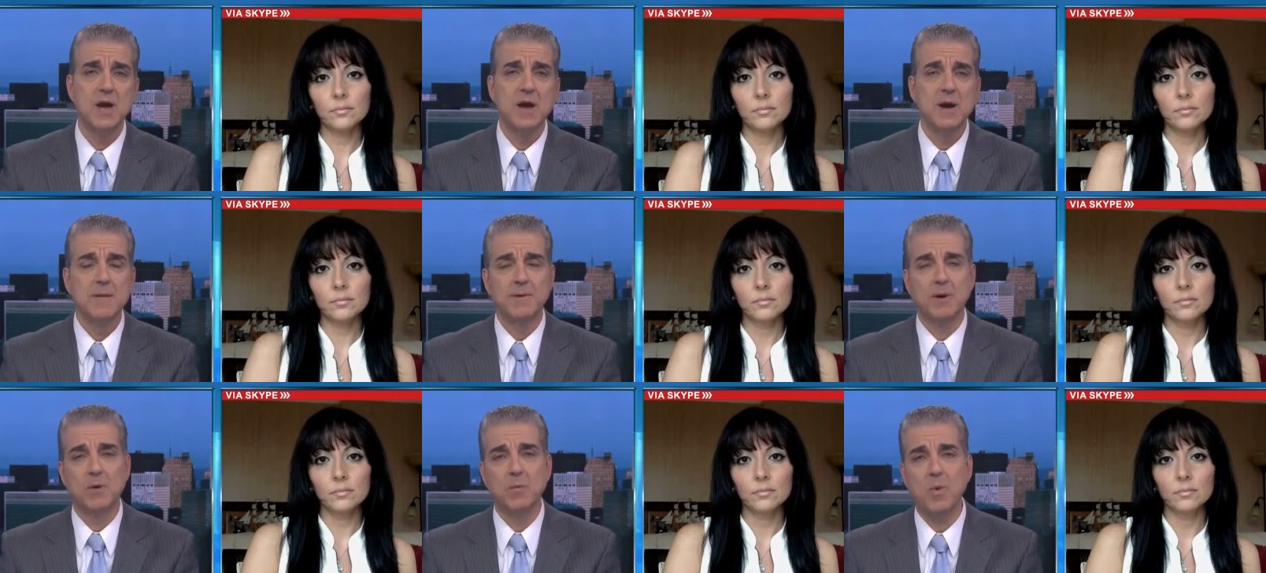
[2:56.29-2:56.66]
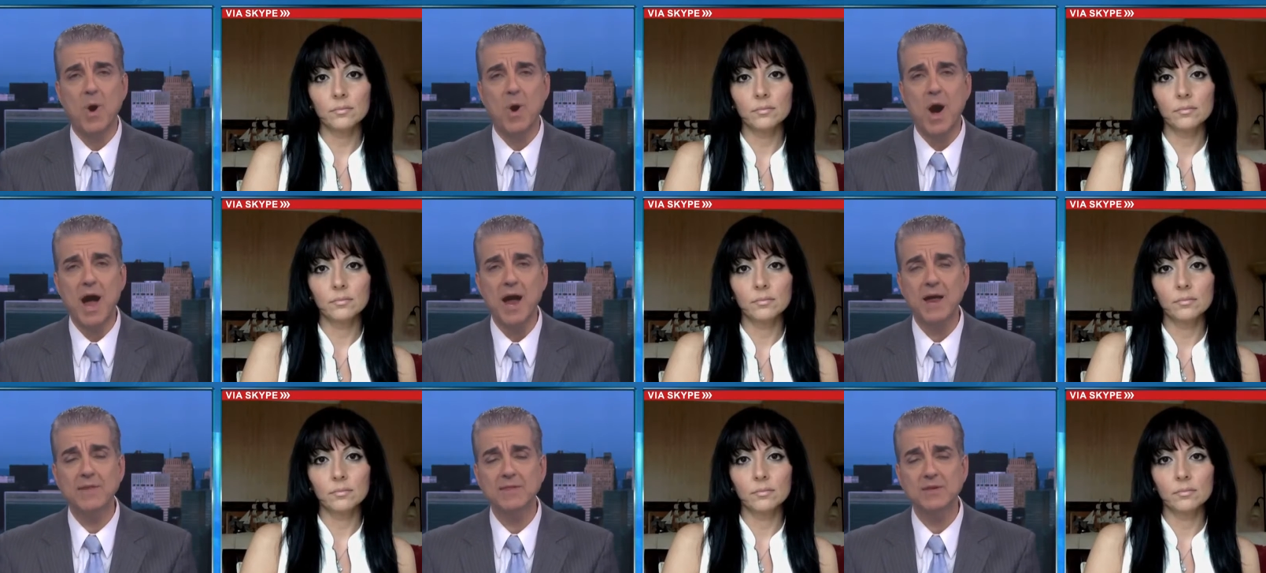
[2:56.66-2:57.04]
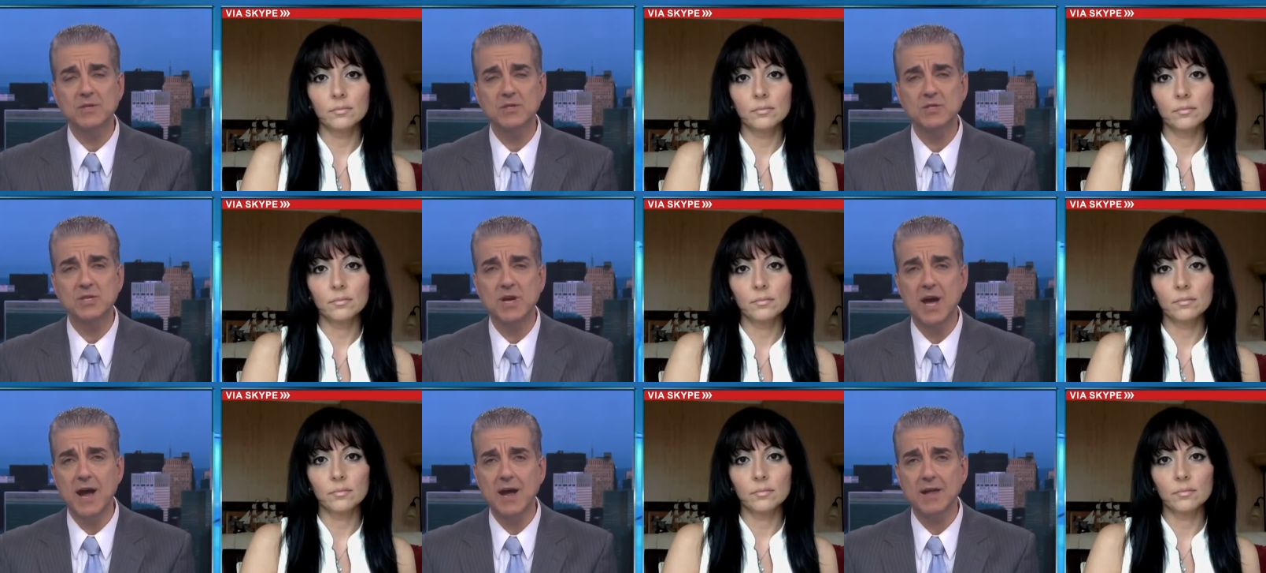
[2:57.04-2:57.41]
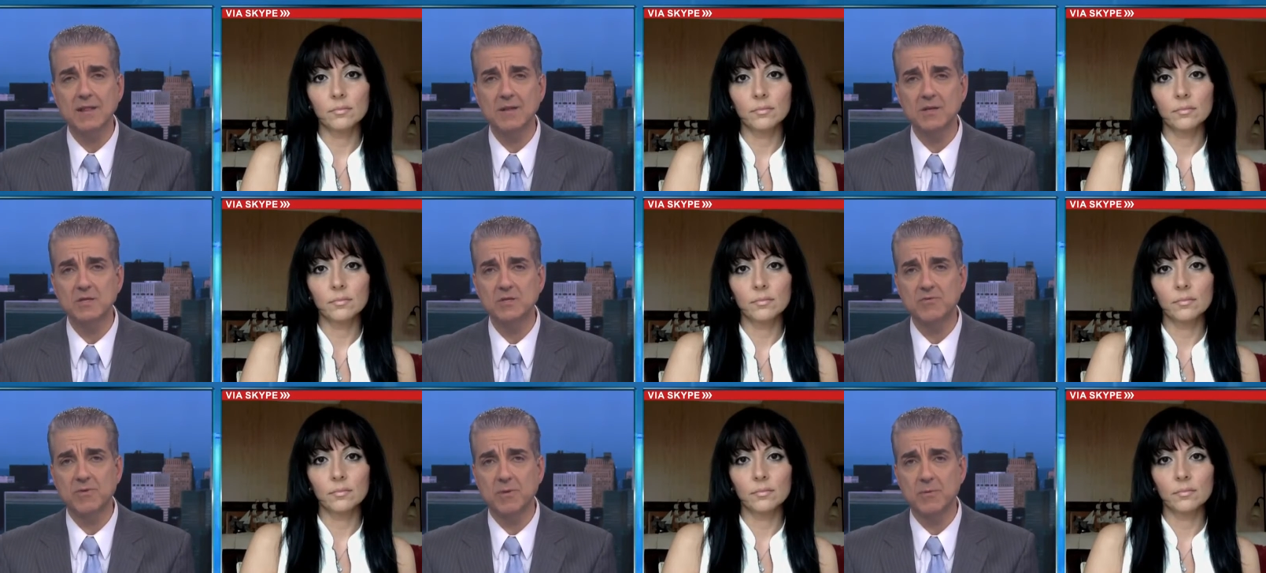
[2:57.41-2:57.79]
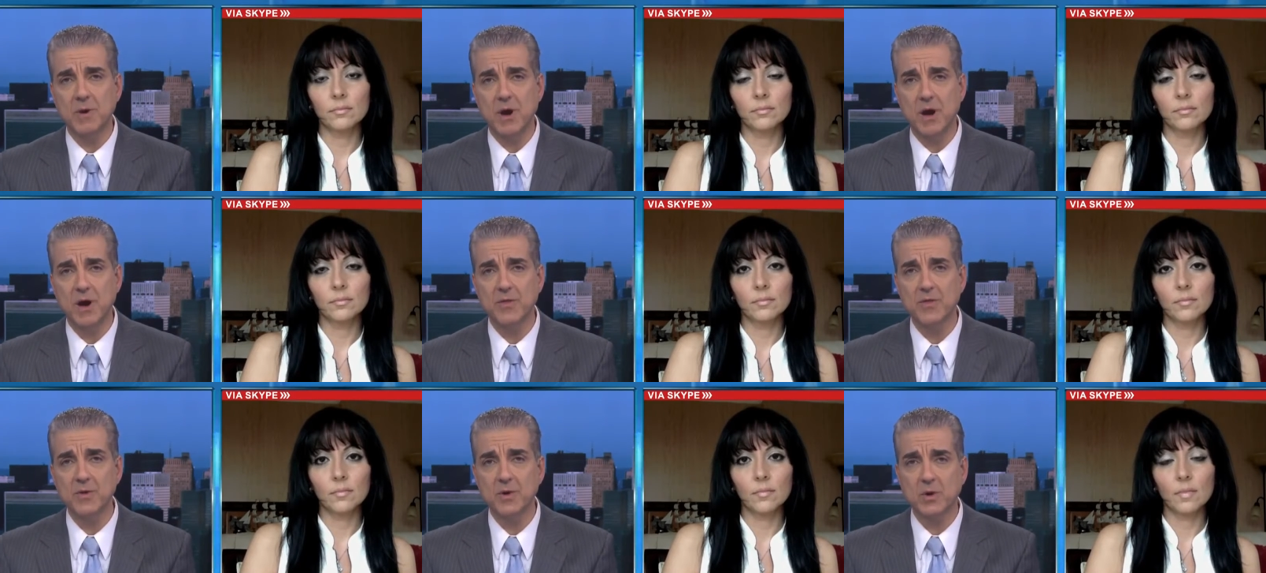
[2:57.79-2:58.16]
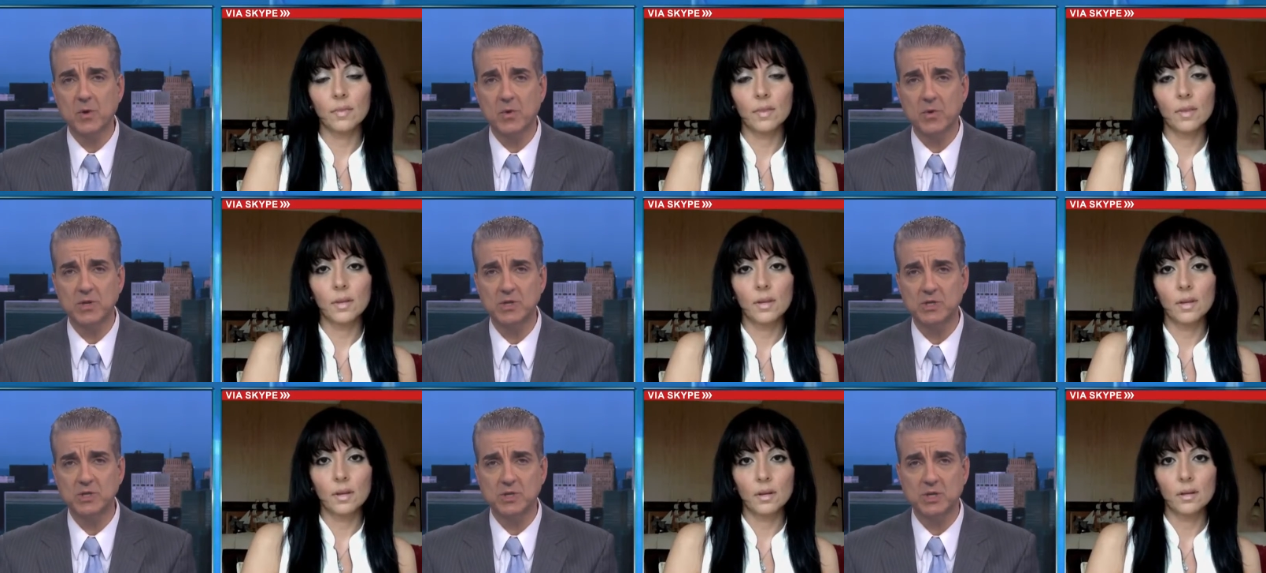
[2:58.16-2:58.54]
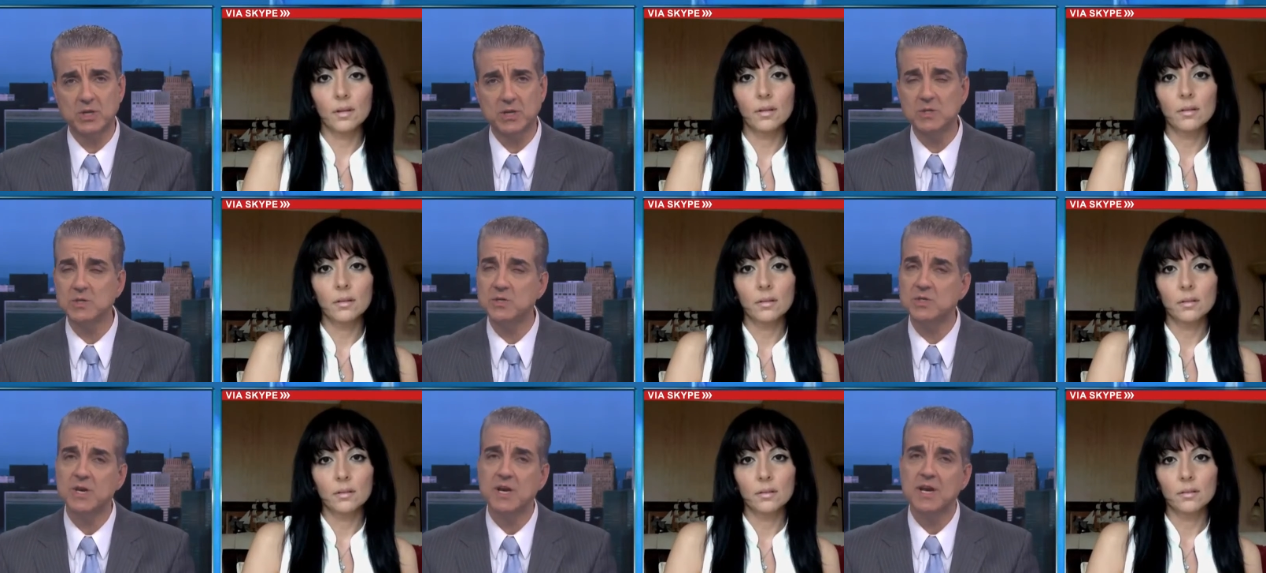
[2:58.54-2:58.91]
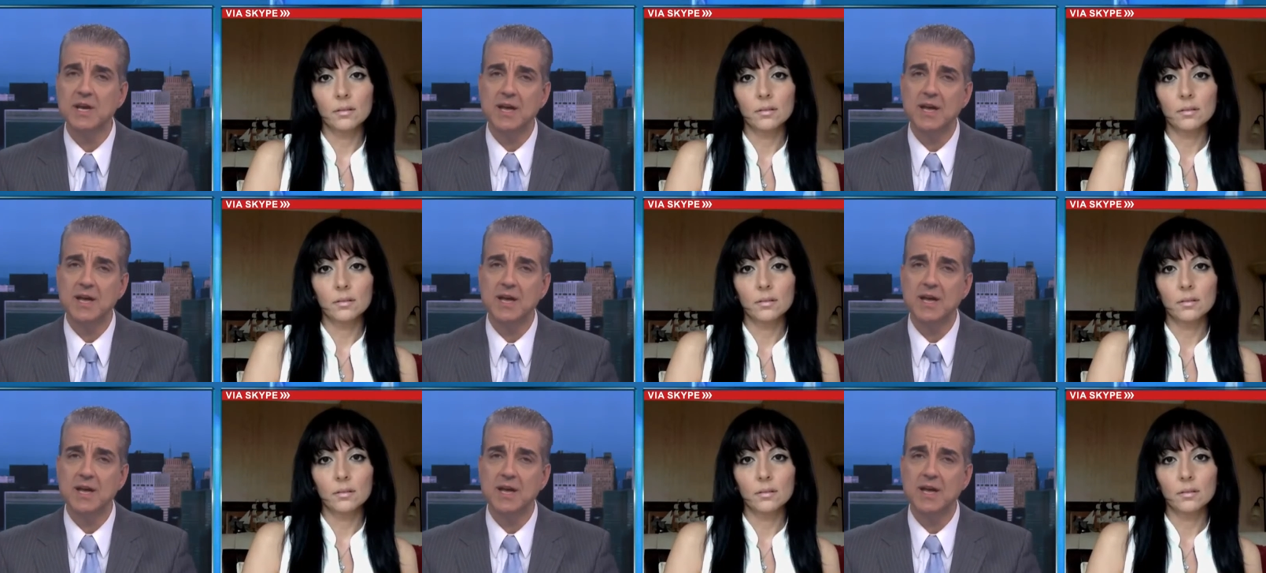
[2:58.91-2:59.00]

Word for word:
Speaker 1: but why the silence from other Christians